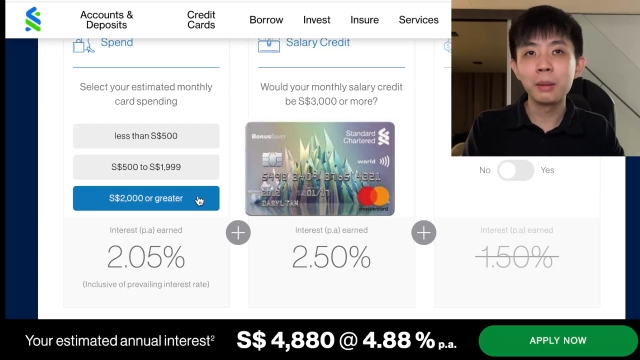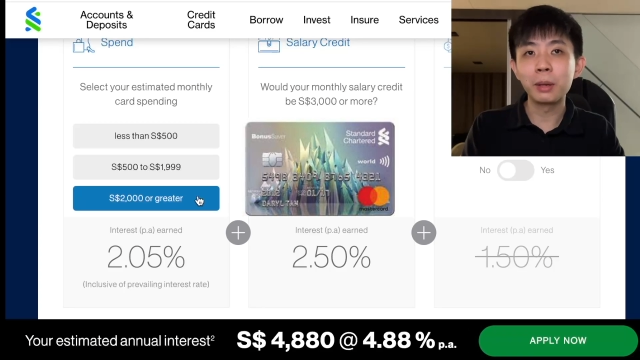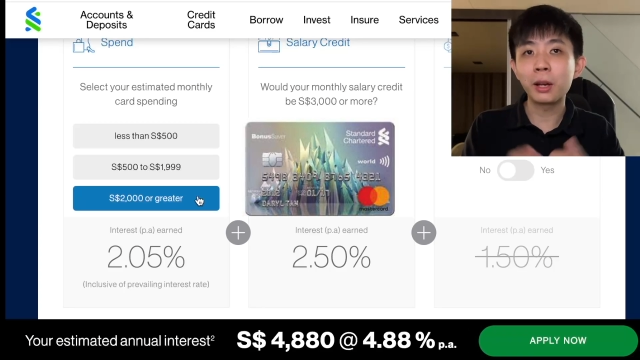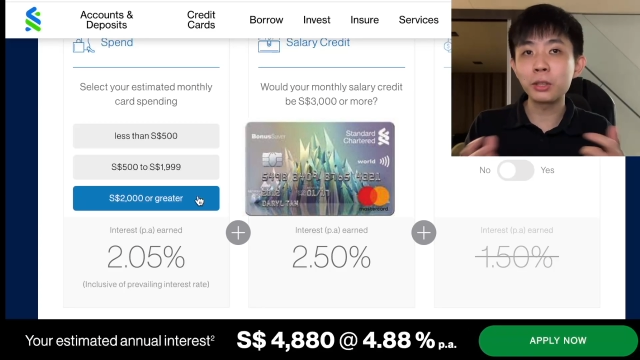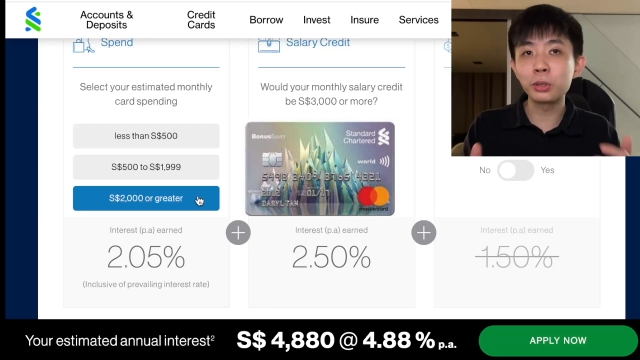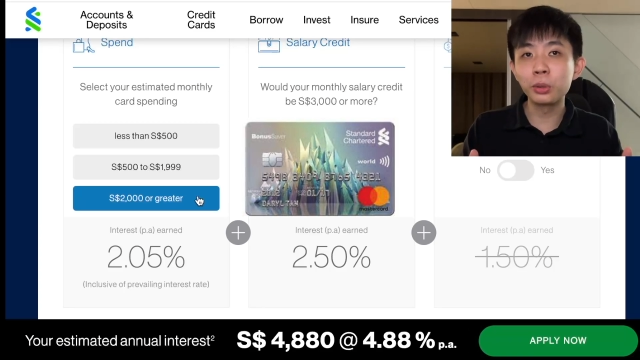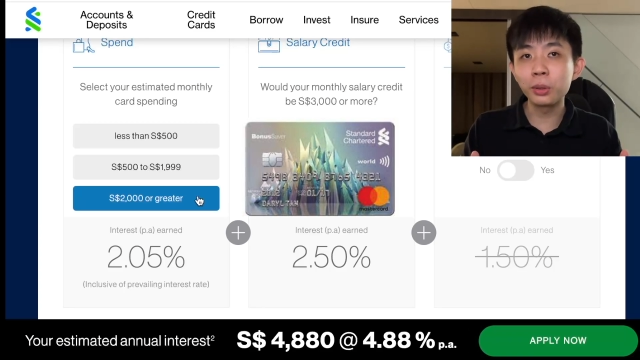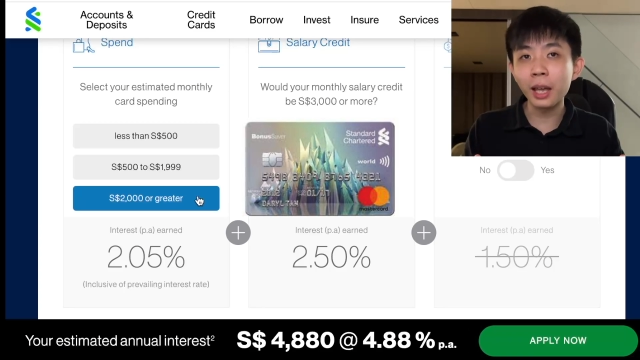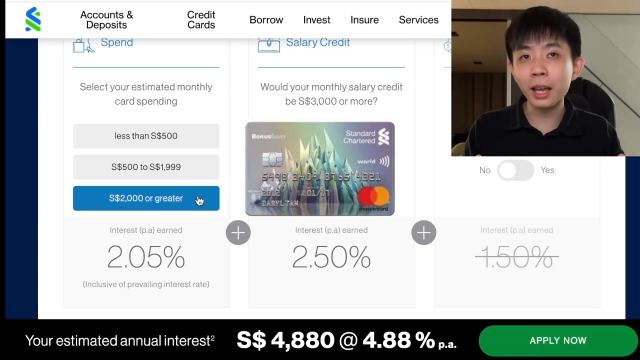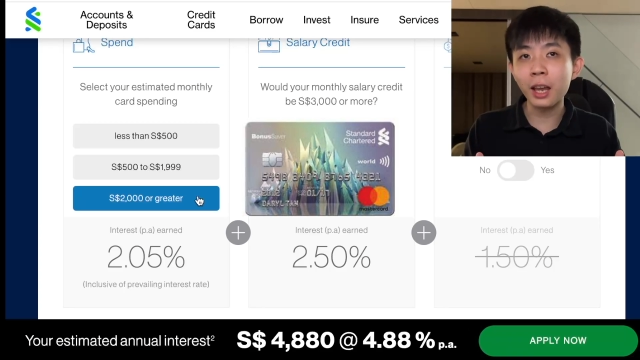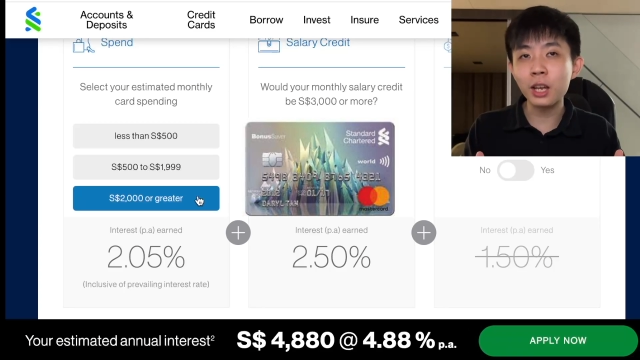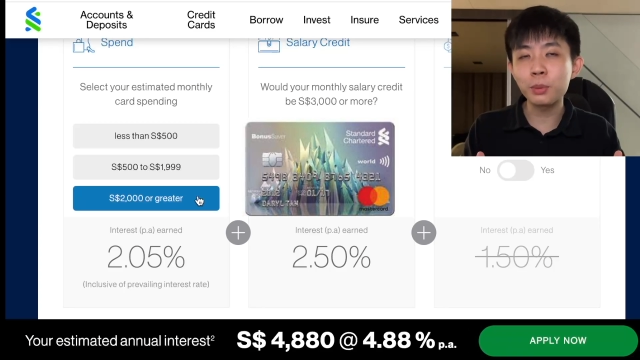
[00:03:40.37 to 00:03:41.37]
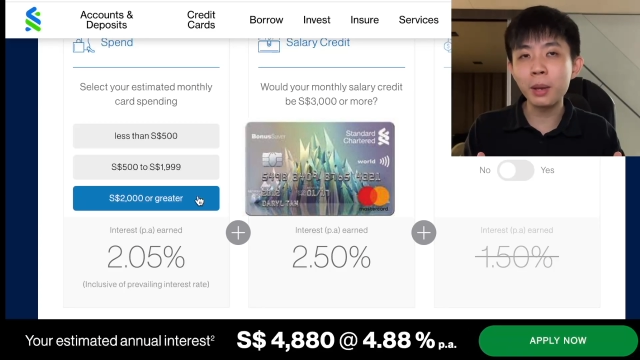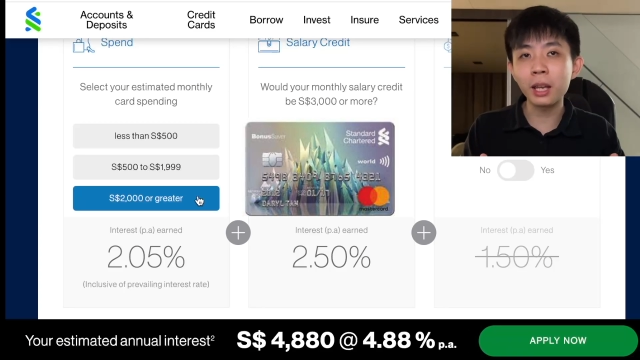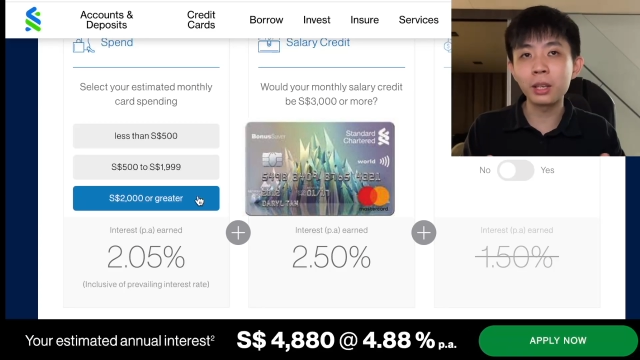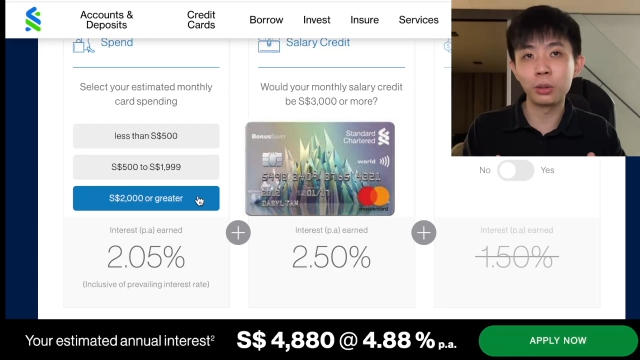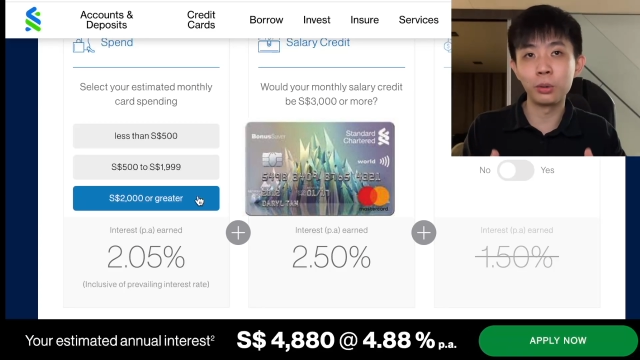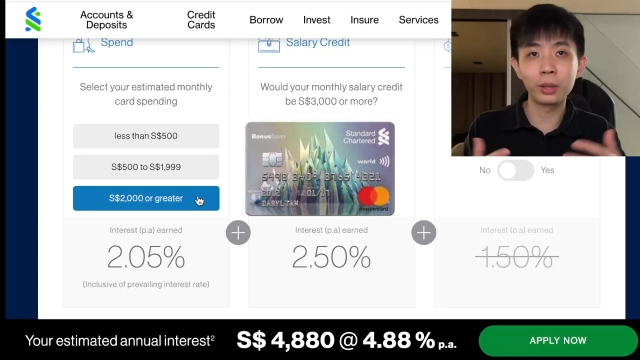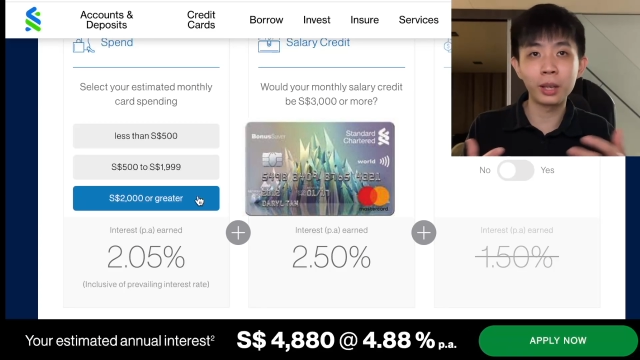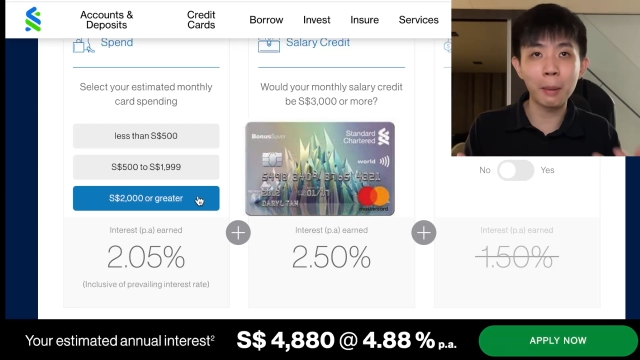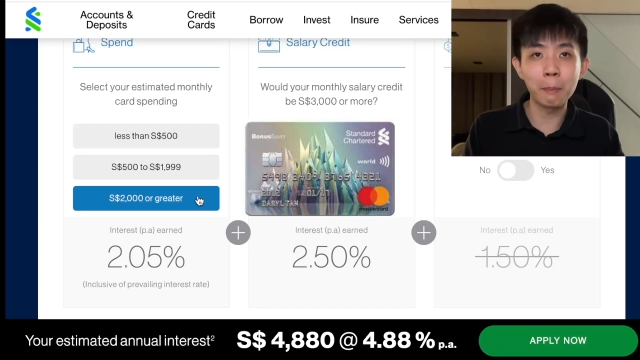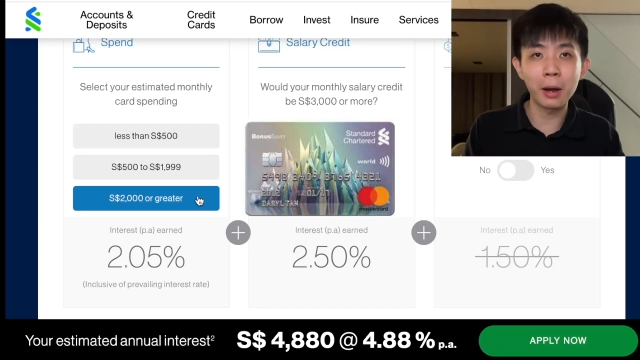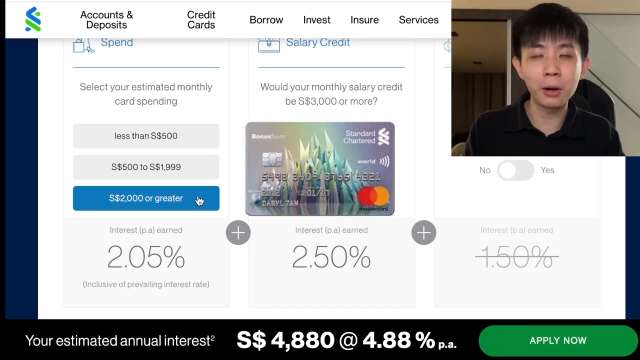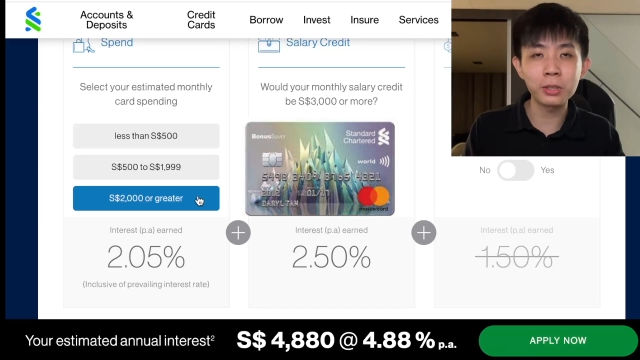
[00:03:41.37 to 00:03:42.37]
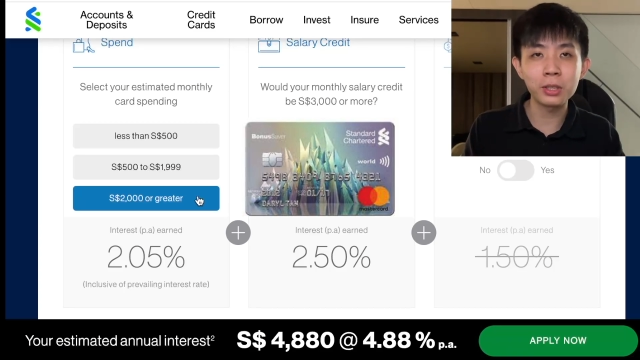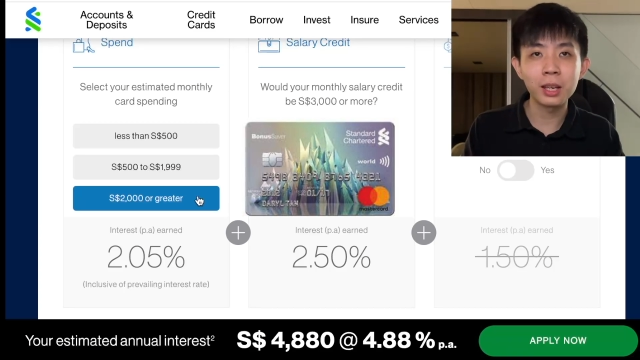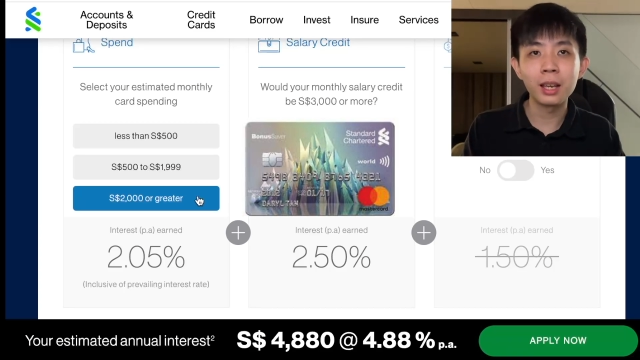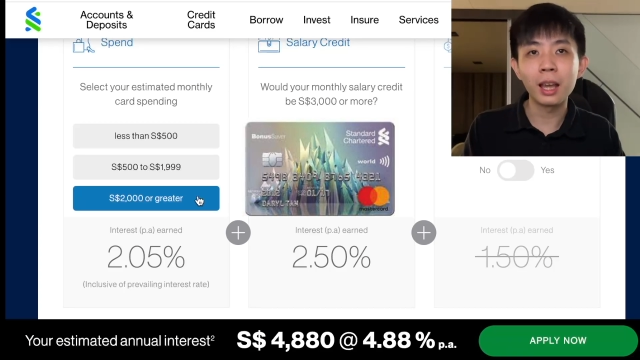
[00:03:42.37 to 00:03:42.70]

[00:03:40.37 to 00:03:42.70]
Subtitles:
because you don't get cashback, you don't get miles,